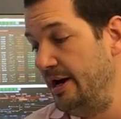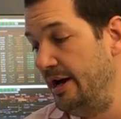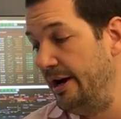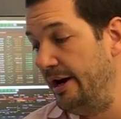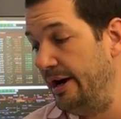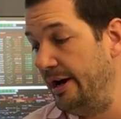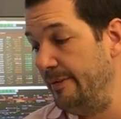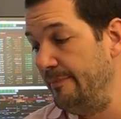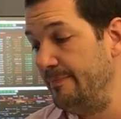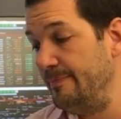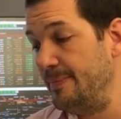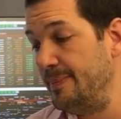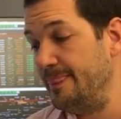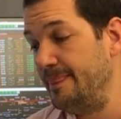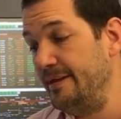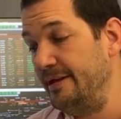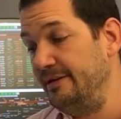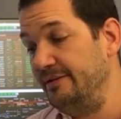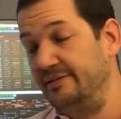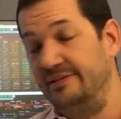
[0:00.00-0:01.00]

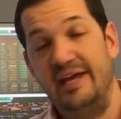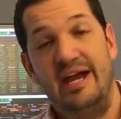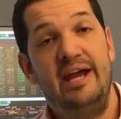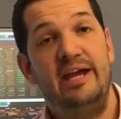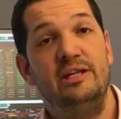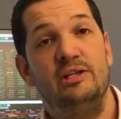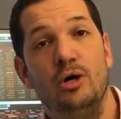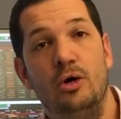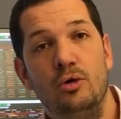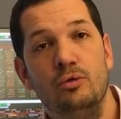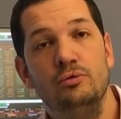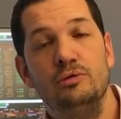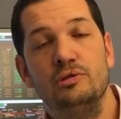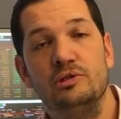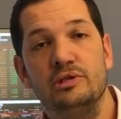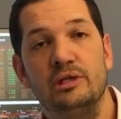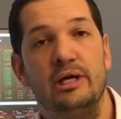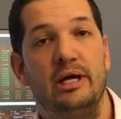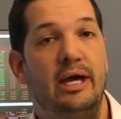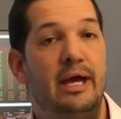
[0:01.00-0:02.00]
They
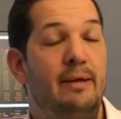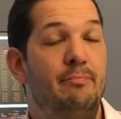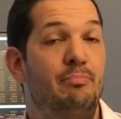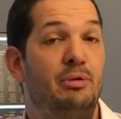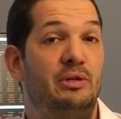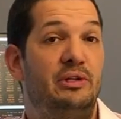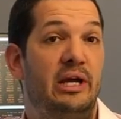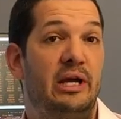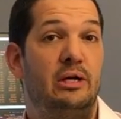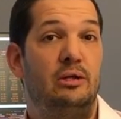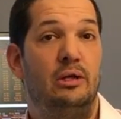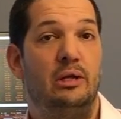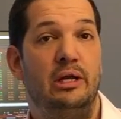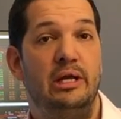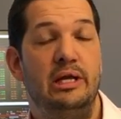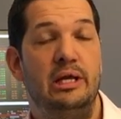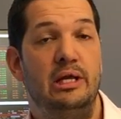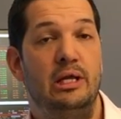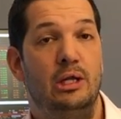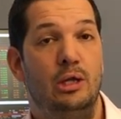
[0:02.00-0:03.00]
don't in
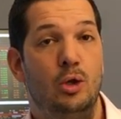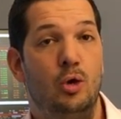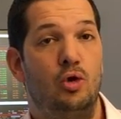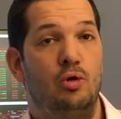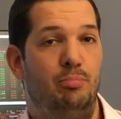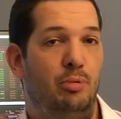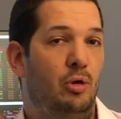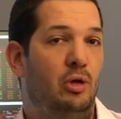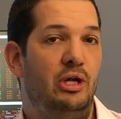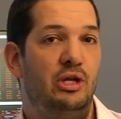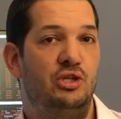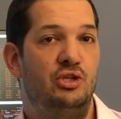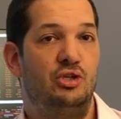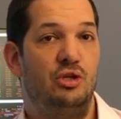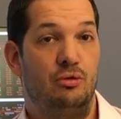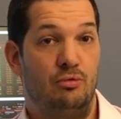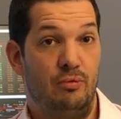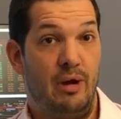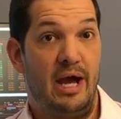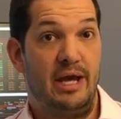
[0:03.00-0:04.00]
particularly look bullish
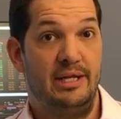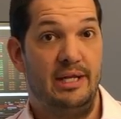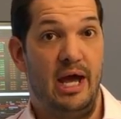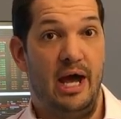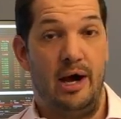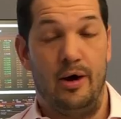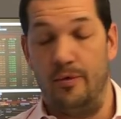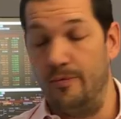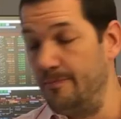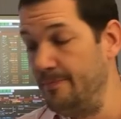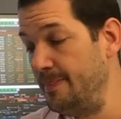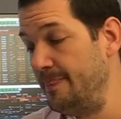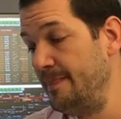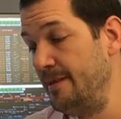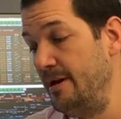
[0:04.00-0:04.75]
right now.